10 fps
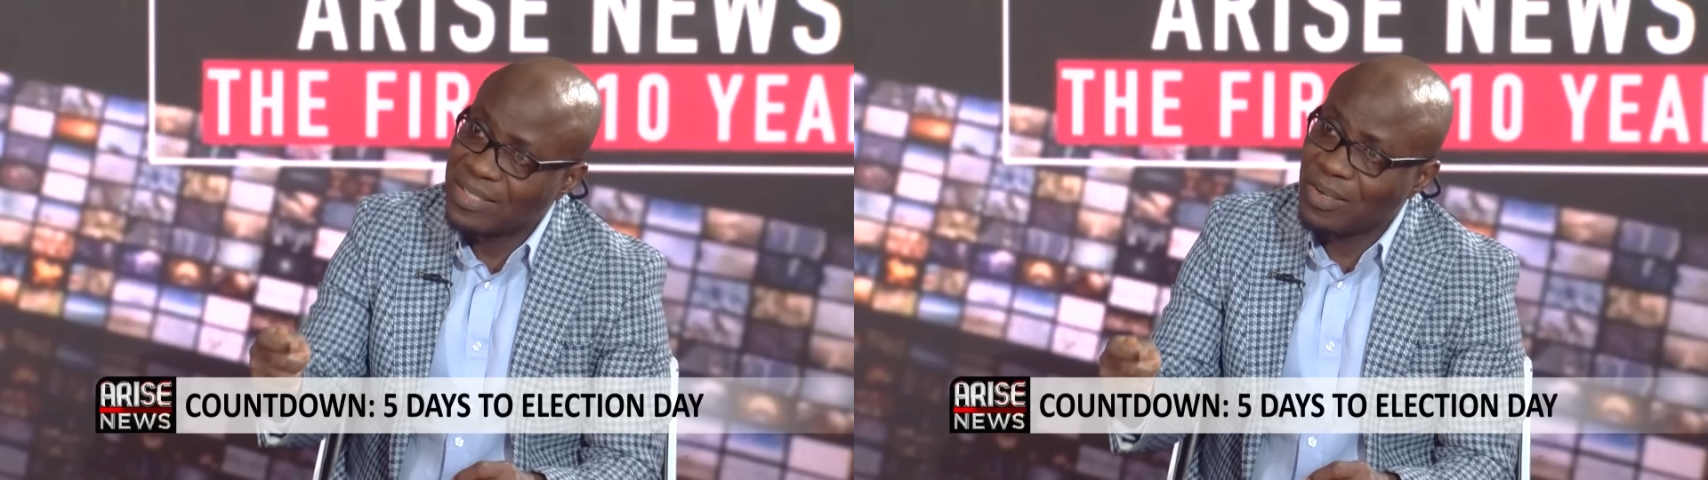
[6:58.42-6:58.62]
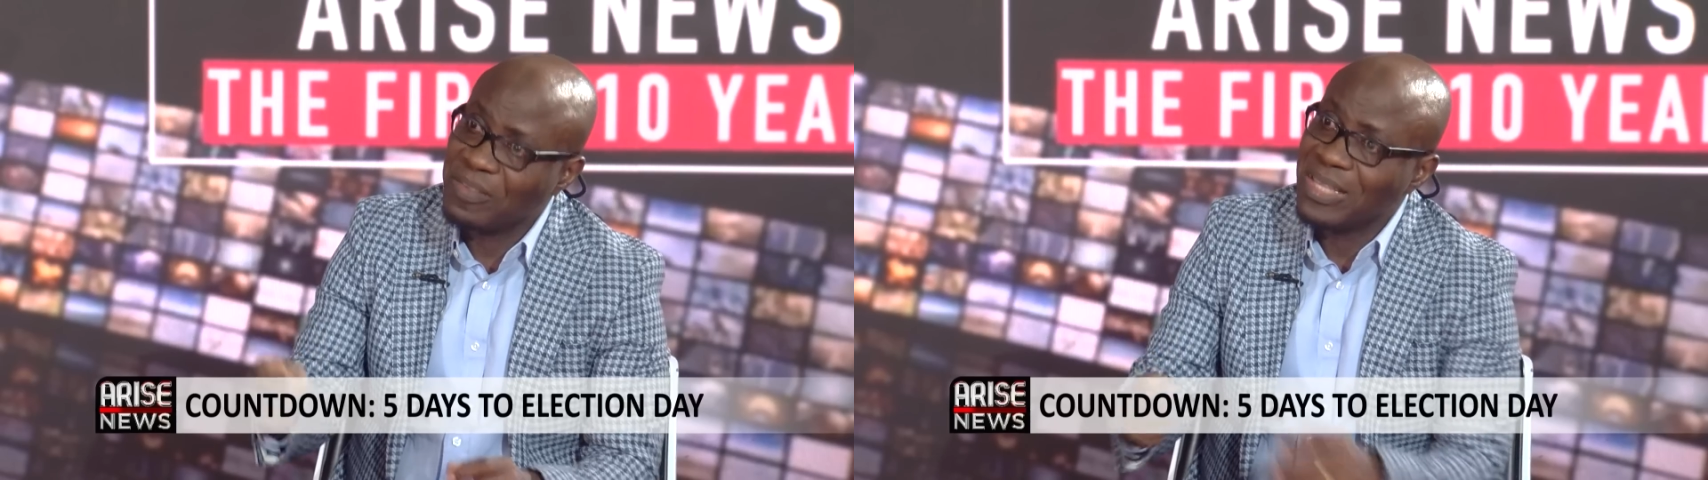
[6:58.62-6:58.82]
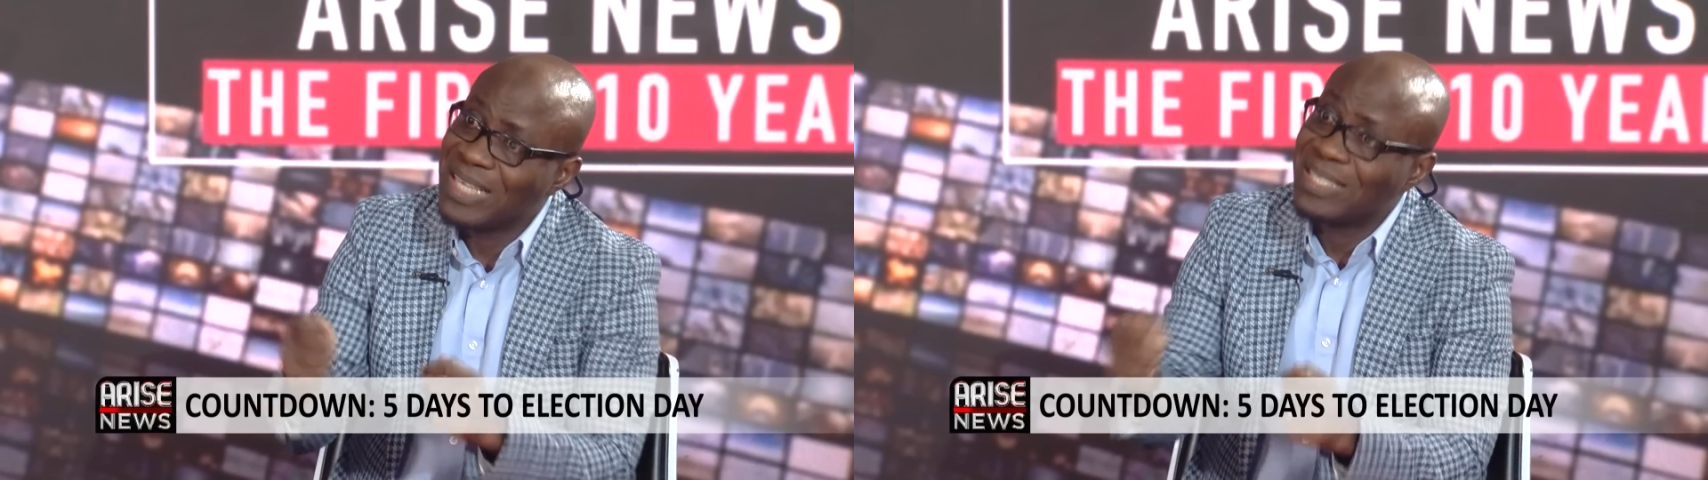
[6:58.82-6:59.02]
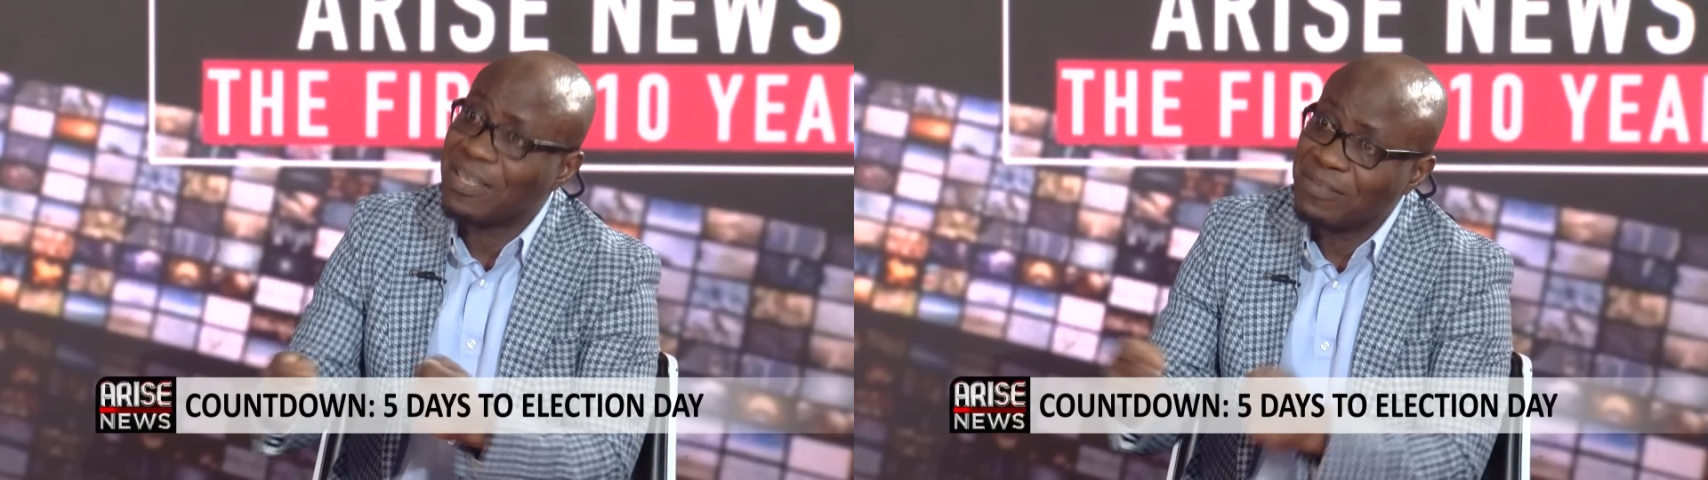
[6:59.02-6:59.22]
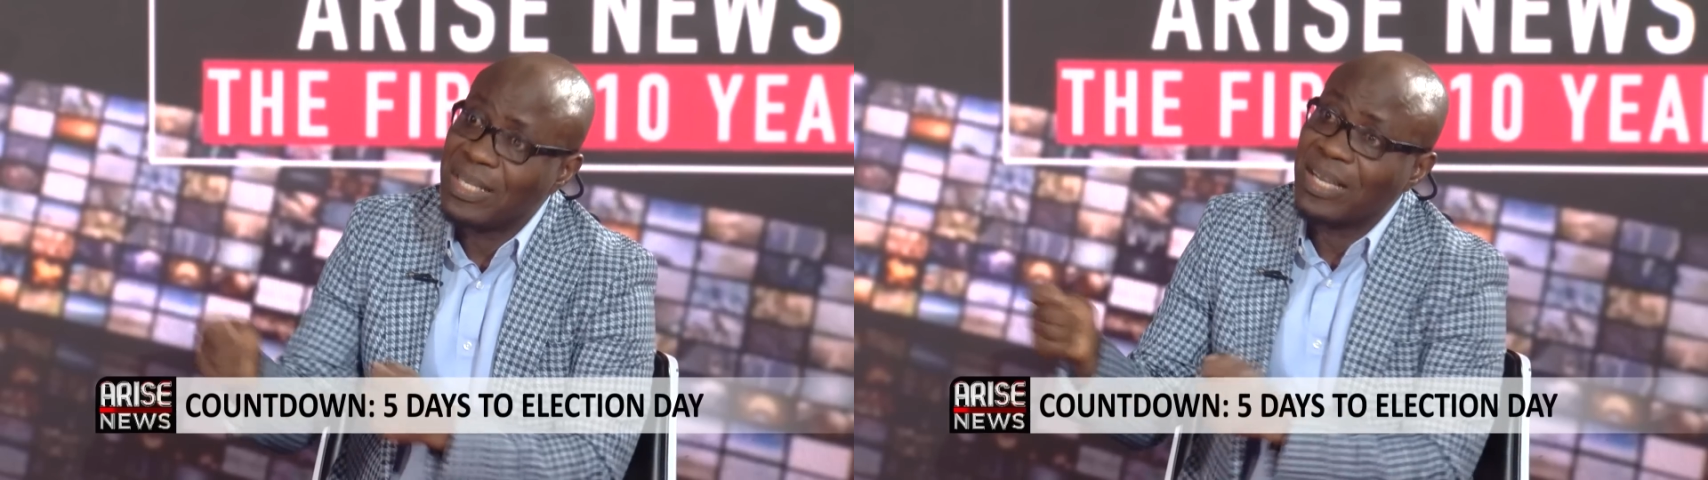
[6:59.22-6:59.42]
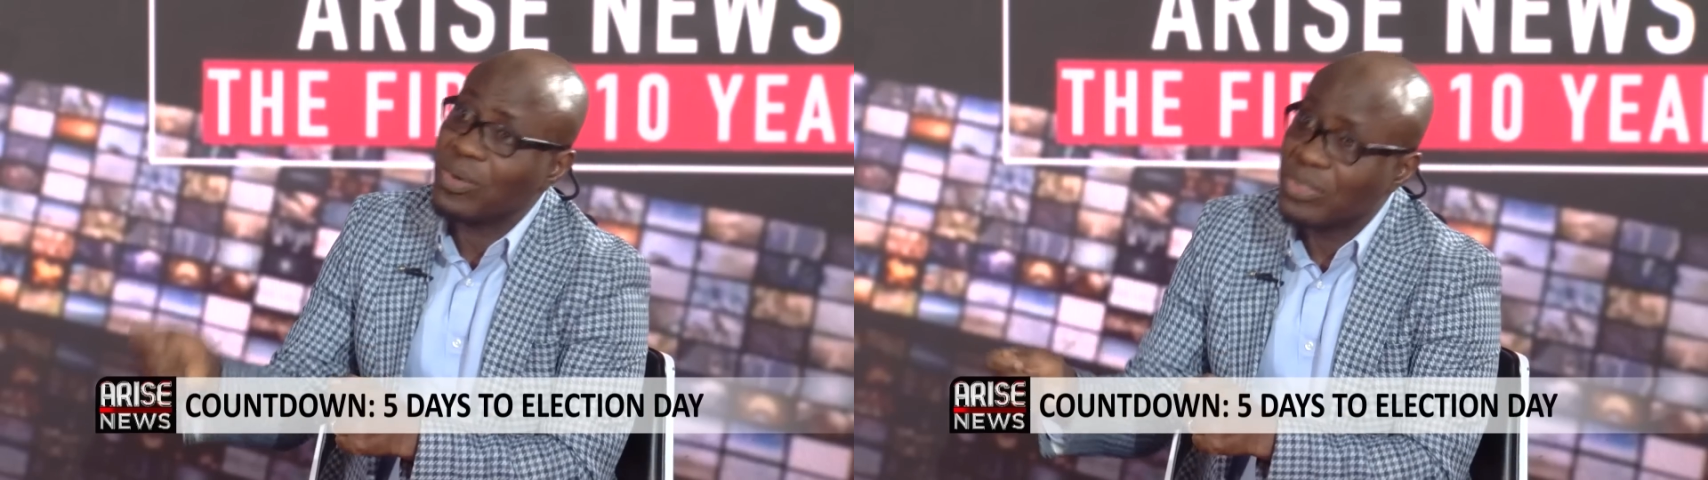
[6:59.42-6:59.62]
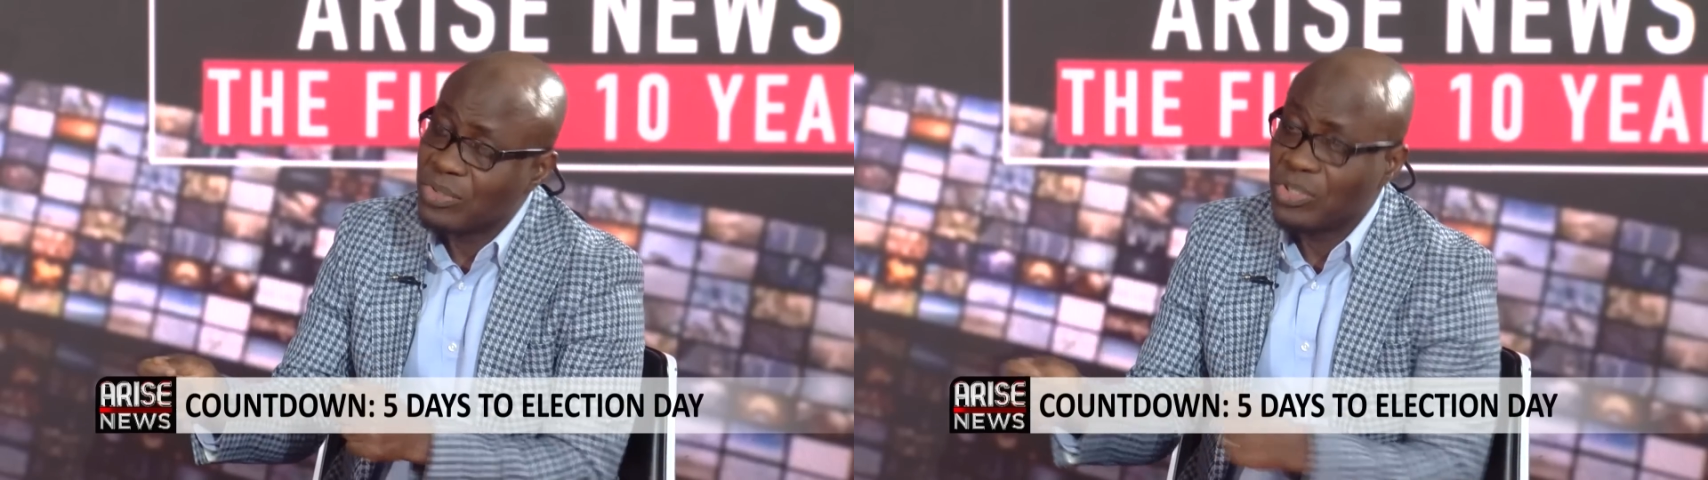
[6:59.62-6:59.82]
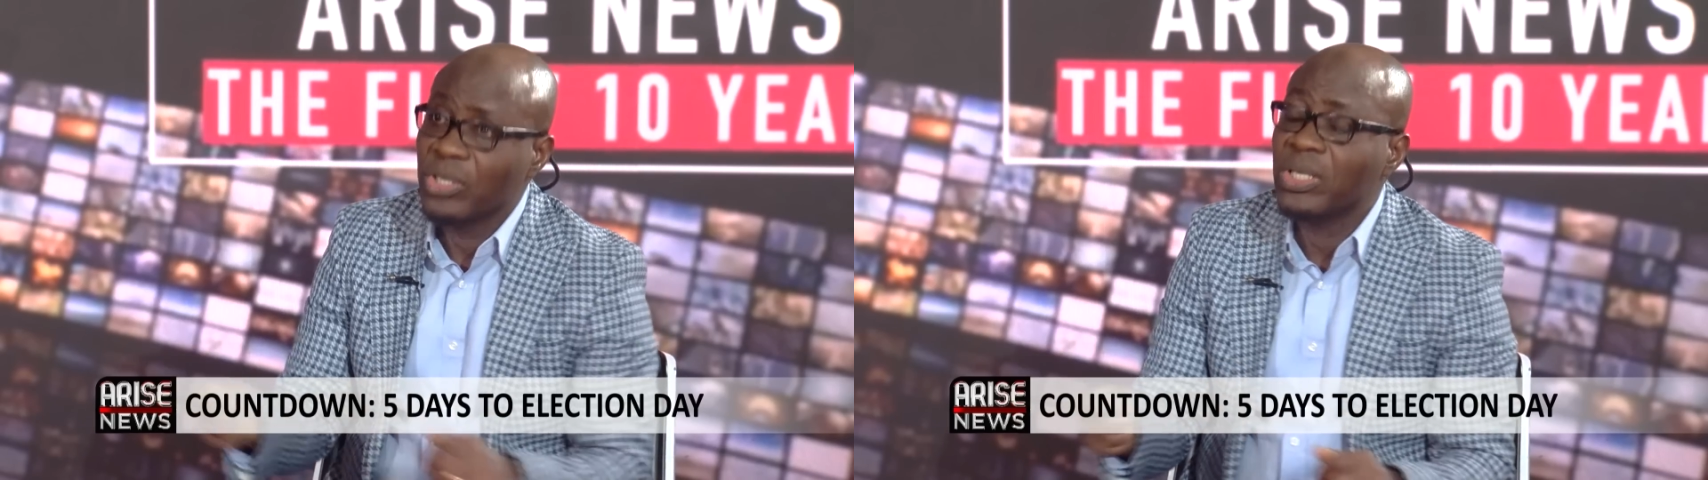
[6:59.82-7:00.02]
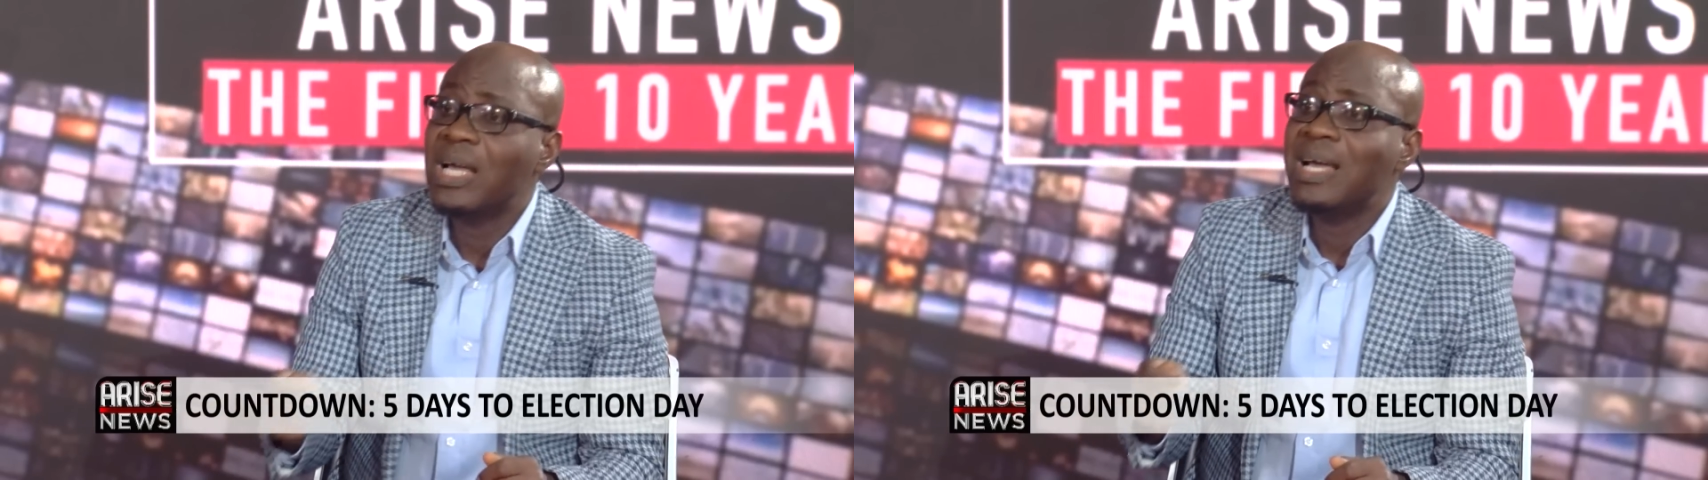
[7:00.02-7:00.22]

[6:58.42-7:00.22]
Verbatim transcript: of the 1979 Constitution